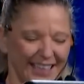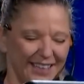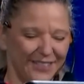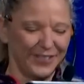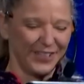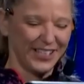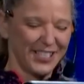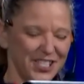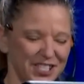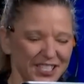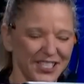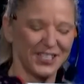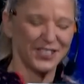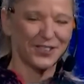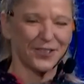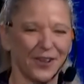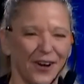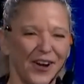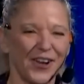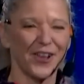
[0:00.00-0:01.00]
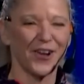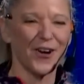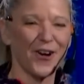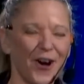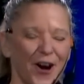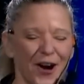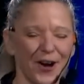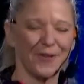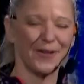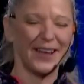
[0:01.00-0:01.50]
Finishing strong. Your
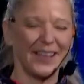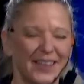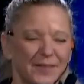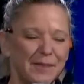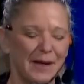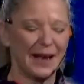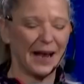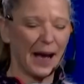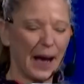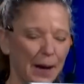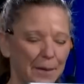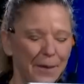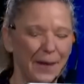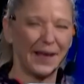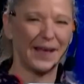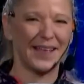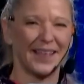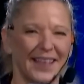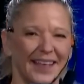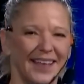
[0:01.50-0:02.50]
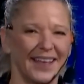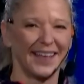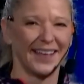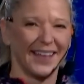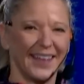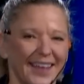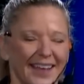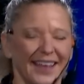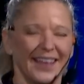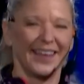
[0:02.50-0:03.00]
heart rate's been up.
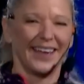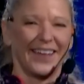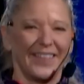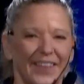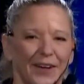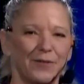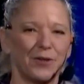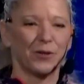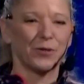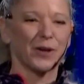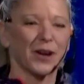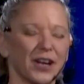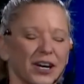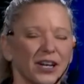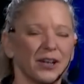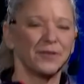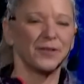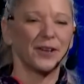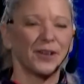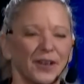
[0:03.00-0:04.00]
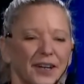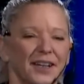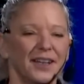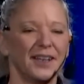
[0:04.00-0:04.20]
And then we'll recover.